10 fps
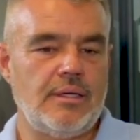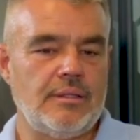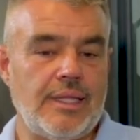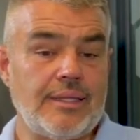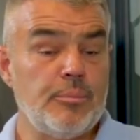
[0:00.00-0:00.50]

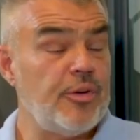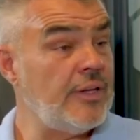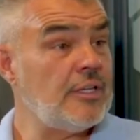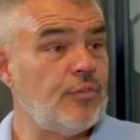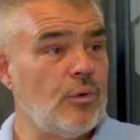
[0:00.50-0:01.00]
that can
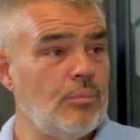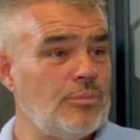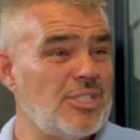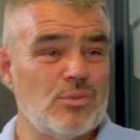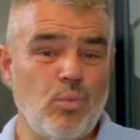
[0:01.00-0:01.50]
prevent it from
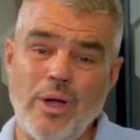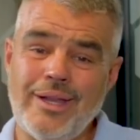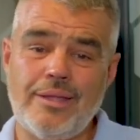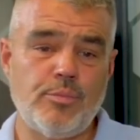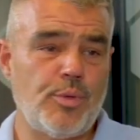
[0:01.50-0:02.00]
just one
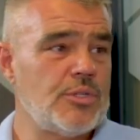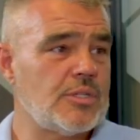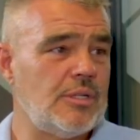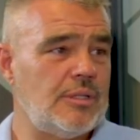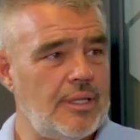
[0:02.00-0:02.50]
other
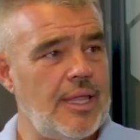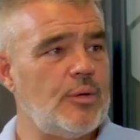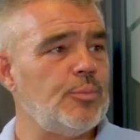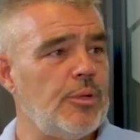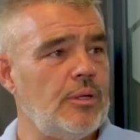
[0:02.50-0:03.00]
person, and that
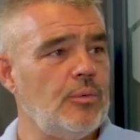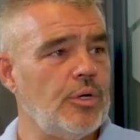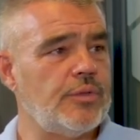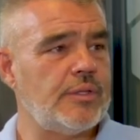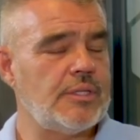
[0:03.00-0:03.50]
would be
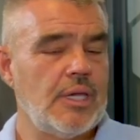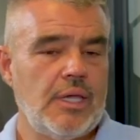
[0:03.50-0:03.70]
worth it.